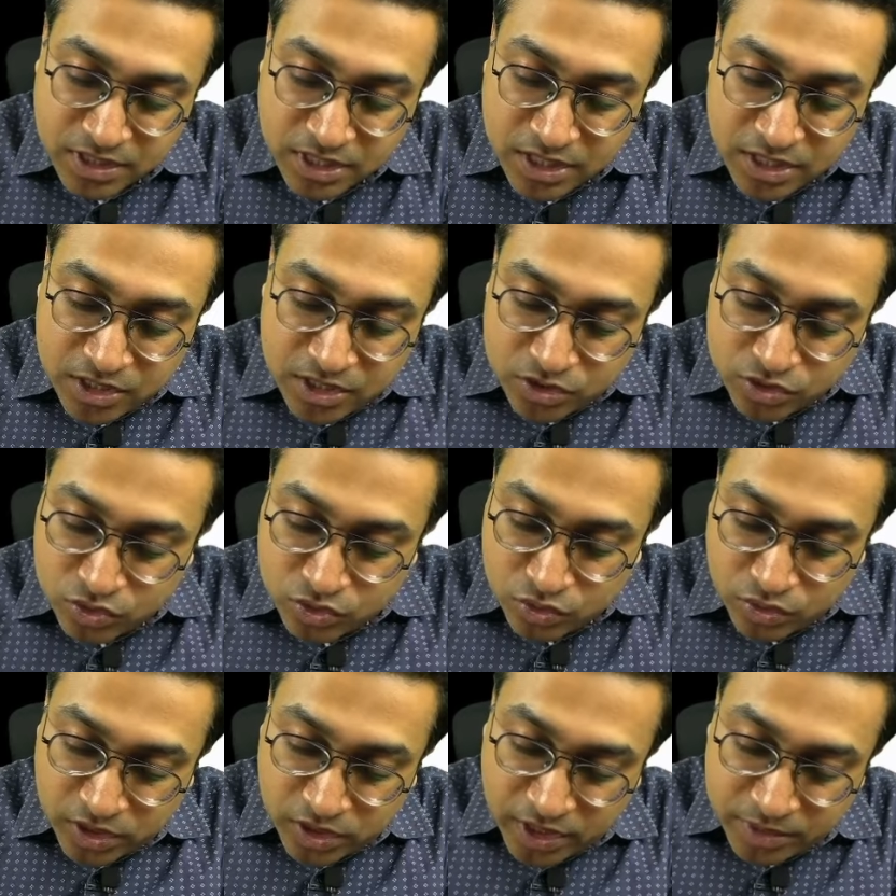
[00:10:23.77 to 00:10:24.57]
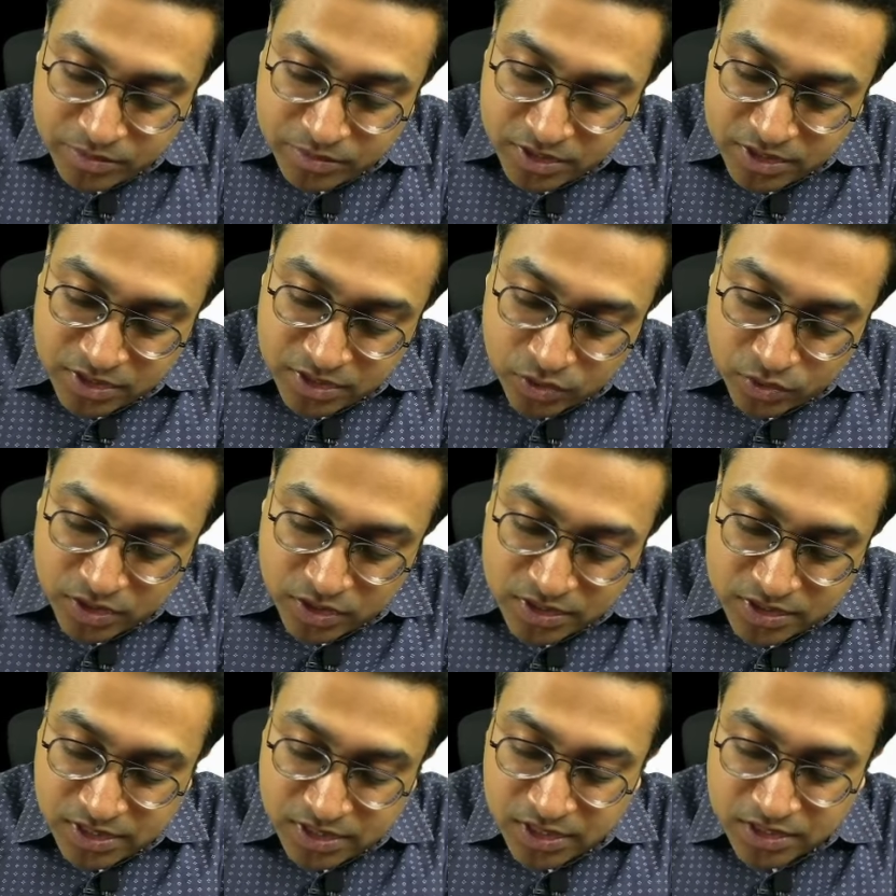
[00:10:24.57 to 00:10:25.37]
So you can see
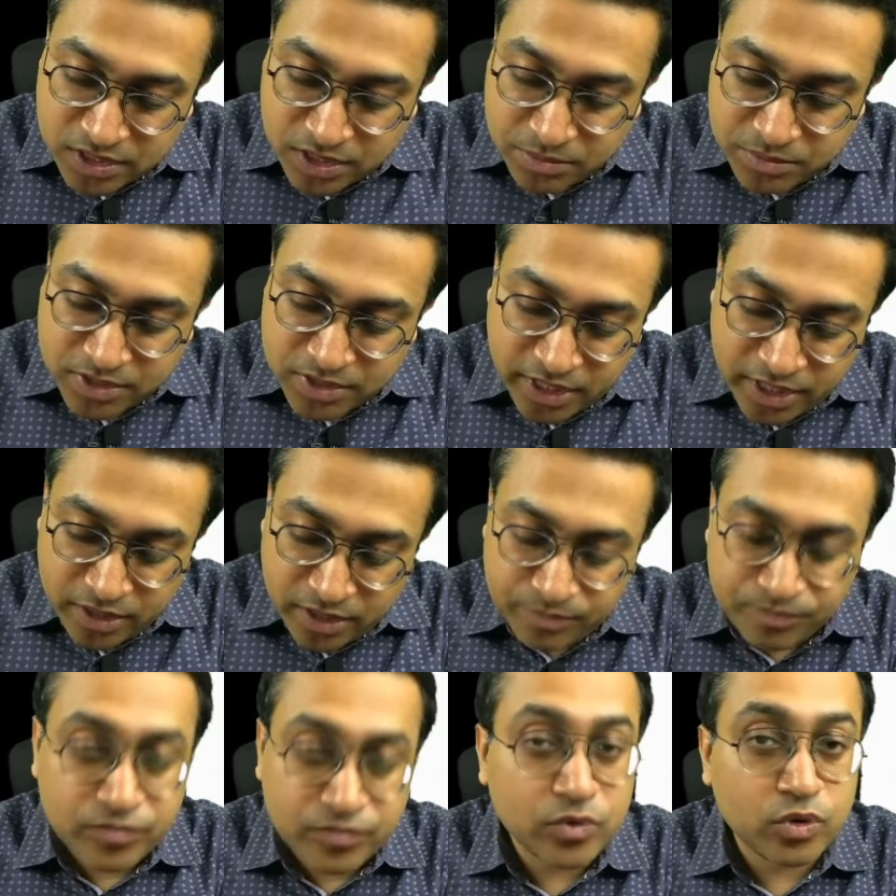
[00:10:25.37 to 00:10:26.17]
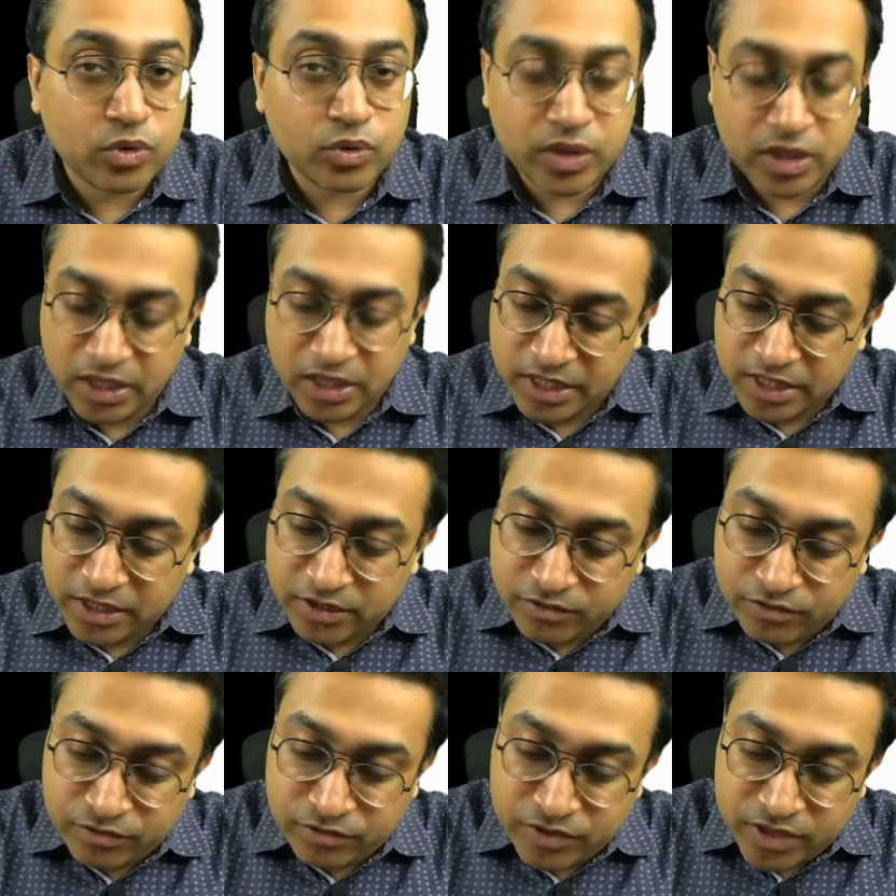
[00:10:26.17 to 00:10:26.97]
the thumb side. Okay,
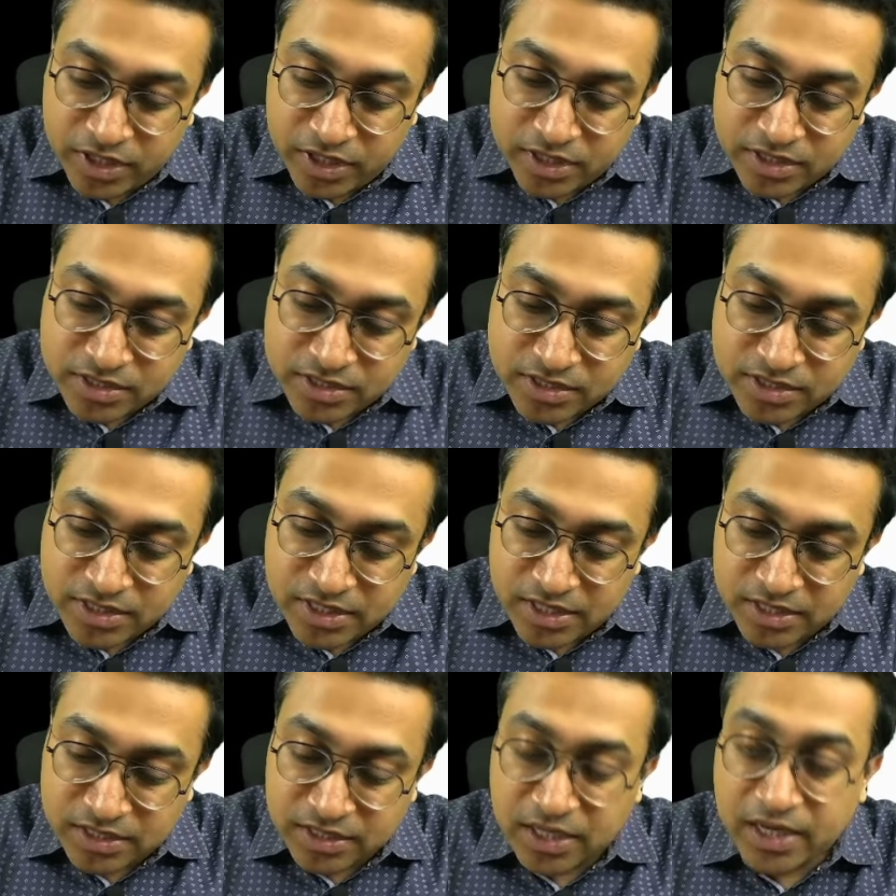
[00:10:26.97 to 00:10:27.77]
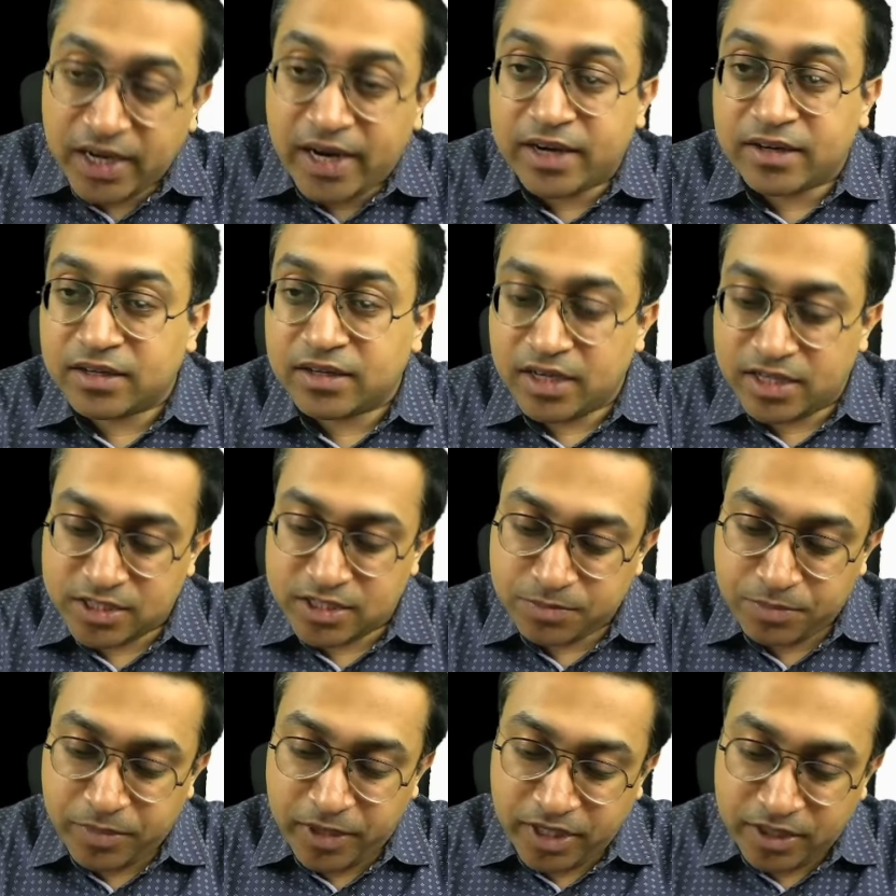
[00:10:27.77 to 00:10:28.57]
we are seeing the lateral
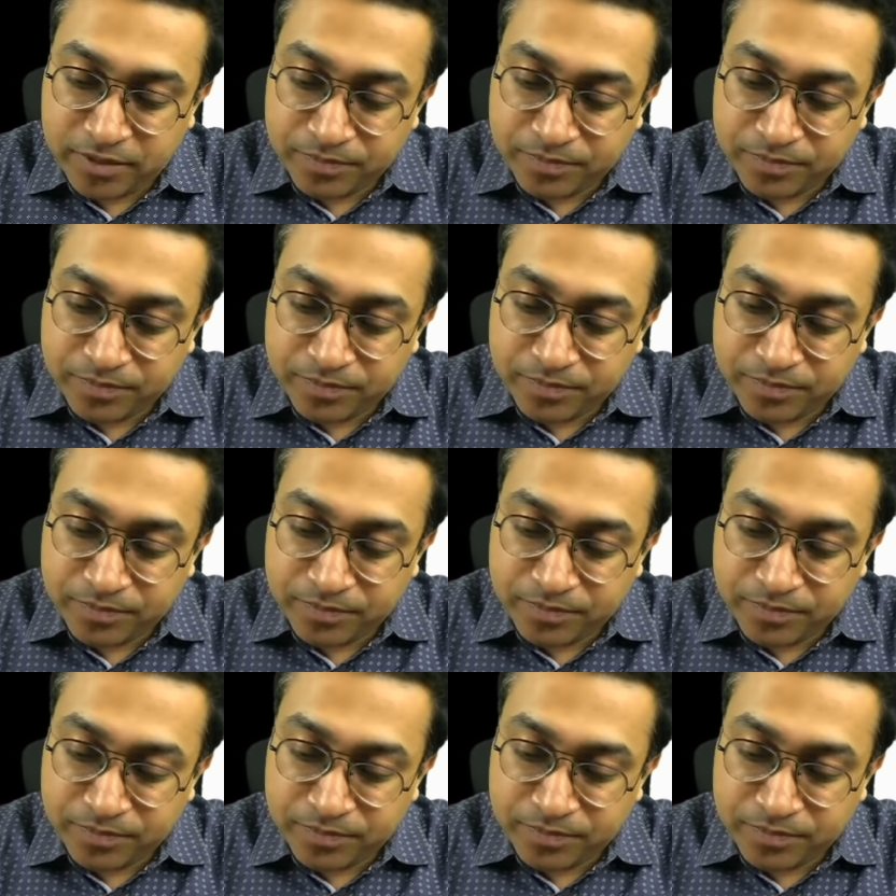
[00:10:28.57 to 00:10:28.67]
aspect.